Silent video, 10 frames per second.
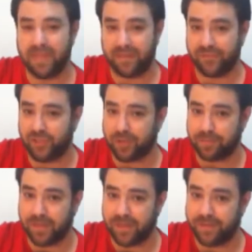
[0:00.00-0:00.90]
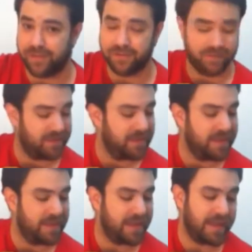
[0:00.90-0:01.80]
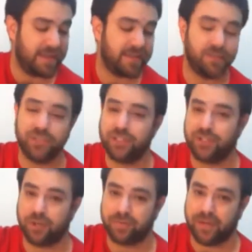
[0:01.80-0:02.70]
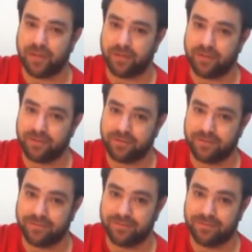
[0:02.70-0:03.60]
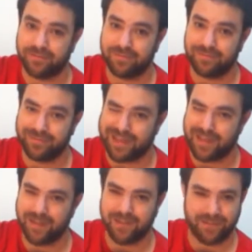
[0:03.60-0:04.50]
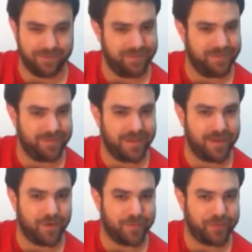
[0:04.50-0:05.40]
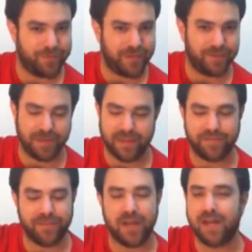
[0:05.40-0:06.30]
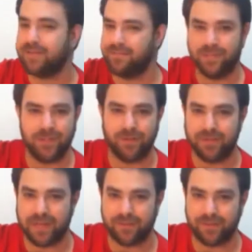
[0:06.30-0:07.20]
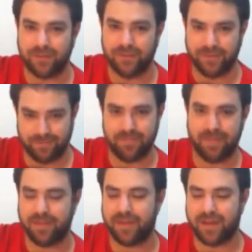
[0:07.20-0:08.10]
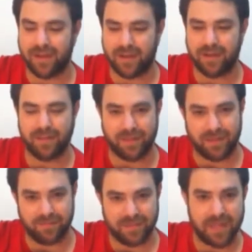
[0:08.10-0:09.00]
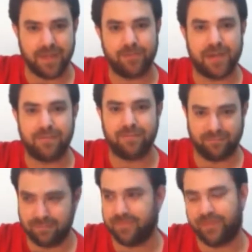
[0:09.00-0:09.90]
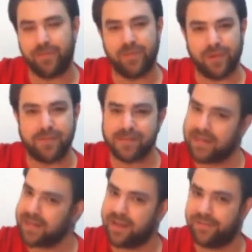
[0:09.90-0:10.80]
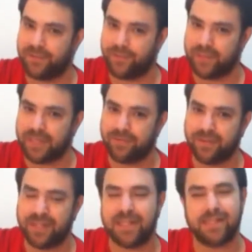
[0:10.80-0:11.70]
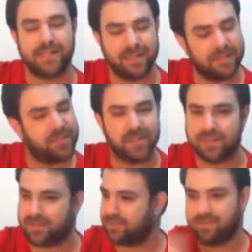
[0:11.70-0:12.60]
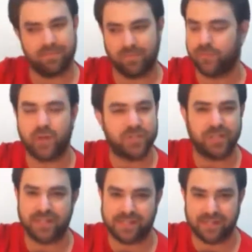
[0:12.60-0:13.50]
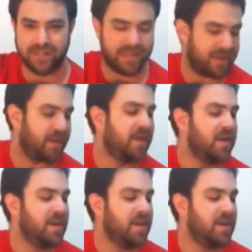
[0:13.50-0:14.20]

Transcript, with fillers: F sharp minor, and G sharp minor. Okay? I hope you're following. If not, go download the diagram from the website after we're done with the lesson and just watch the lesson again.